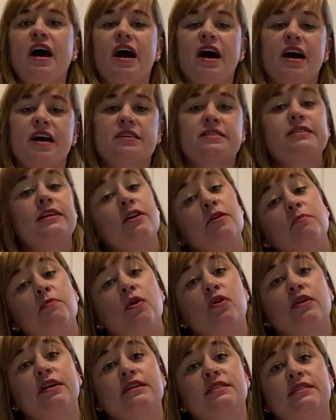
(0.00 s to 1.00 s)
uh, Sarah
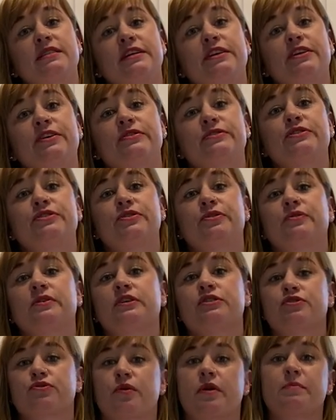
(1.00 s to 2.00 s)
Polk continued to
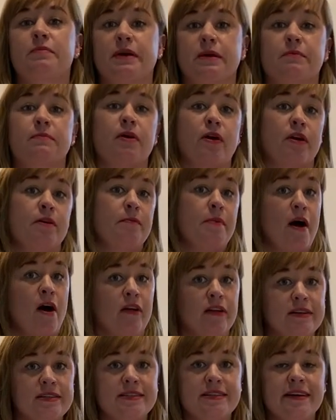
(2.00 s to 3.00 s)
enjoy being part of
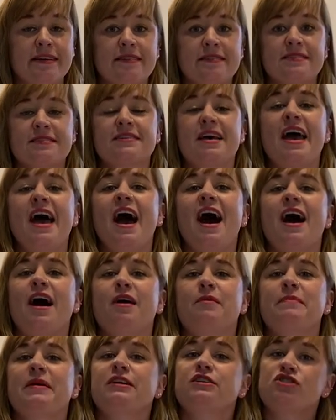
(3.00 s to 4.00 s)
politics
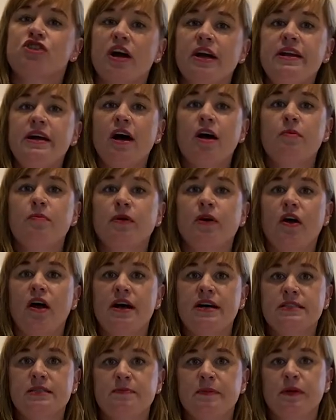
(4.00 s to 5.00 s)
um, and tried to help her
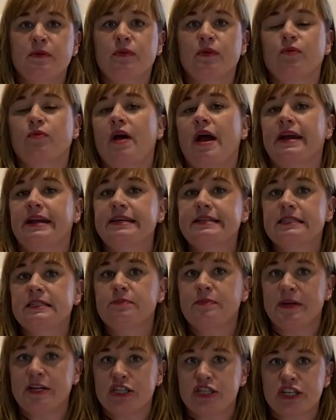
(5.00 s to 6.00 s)
husband with writing
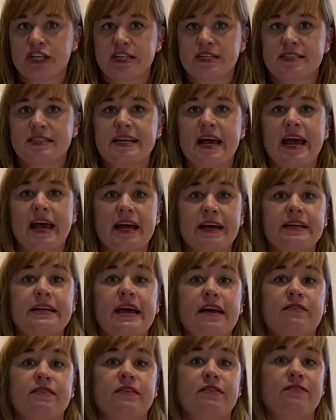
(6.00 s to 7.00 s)
speeches and
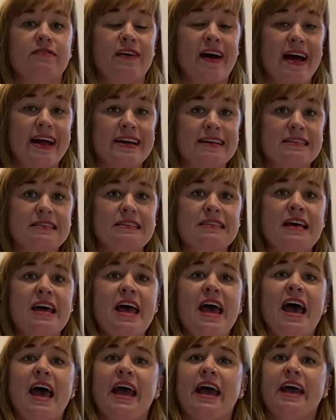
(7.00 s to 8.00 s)
gave advice
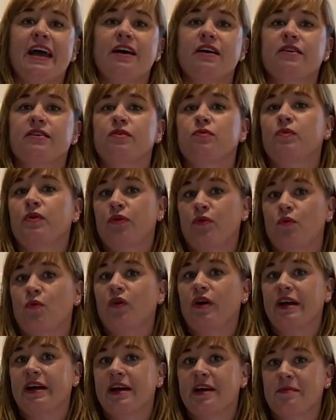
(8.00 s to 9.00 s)
and with
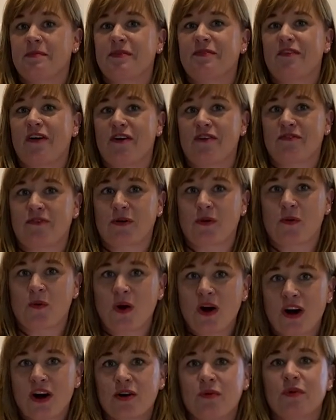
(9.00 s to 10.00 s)
warning him of
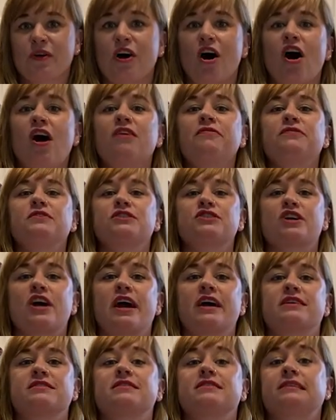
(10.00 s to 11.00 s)
overwork would often
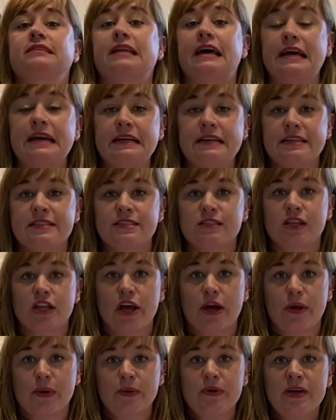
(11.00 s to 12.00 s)
try to lighten his
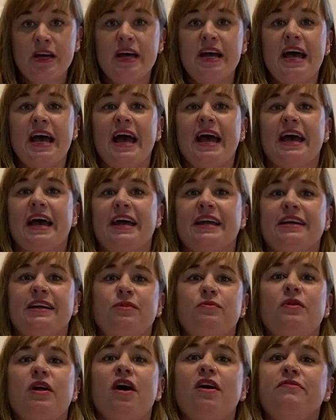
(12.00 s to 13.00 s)
load and
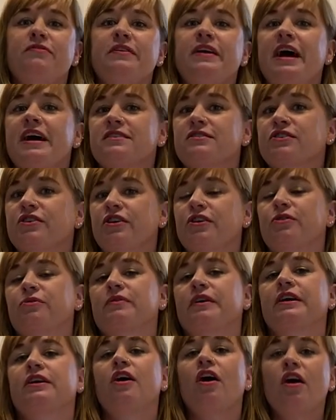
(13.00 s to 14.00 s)
he would often ask her to
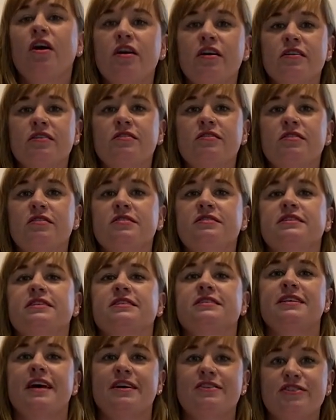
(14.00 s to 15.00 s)
read articles,
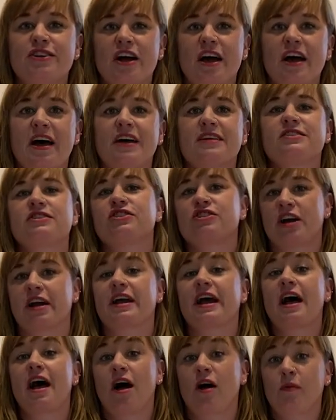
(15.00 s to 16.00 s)
etc. to try
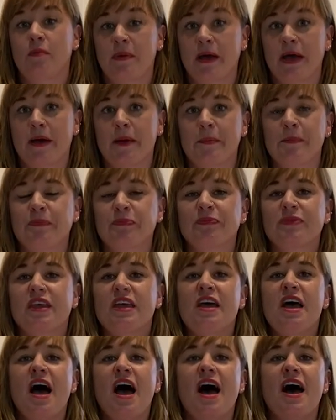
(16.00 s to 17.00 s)
to help him.
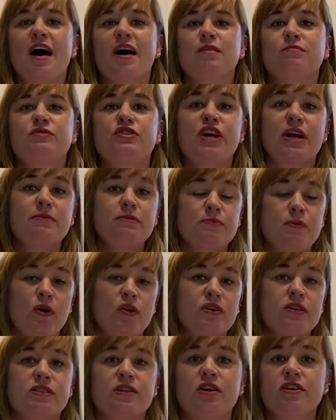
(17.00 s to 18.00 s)
Um, James
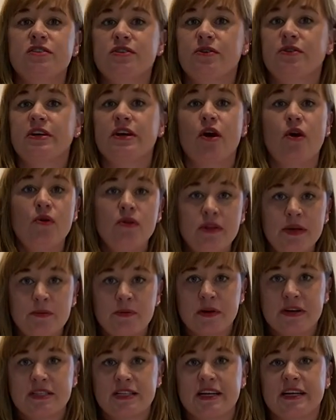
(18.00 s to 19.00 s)
Polk is also the only
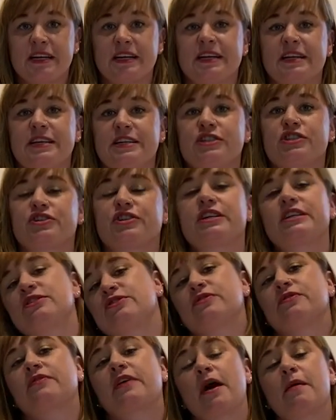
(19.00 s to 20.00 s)
president in history
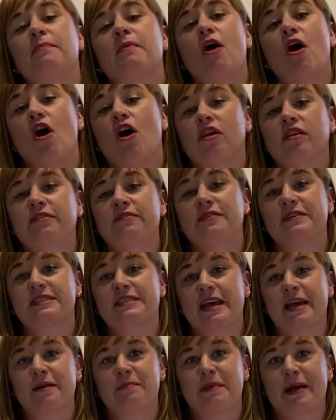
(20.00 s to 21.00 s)
to have kept all of his
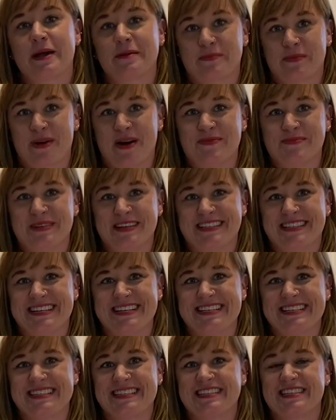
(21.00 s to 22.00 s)
campaign
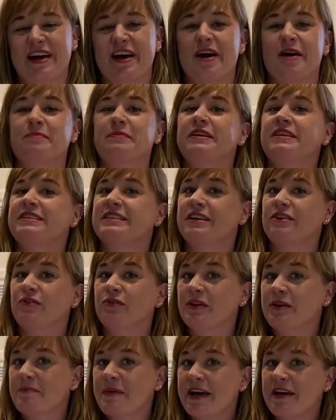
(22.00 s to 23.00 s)
promises. Um, he did
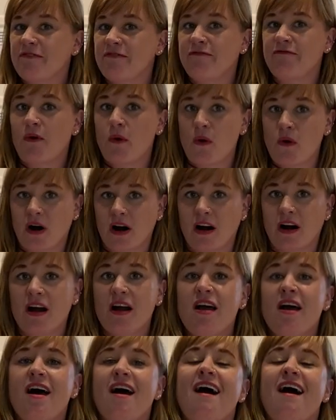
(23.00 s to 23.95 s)
only make four.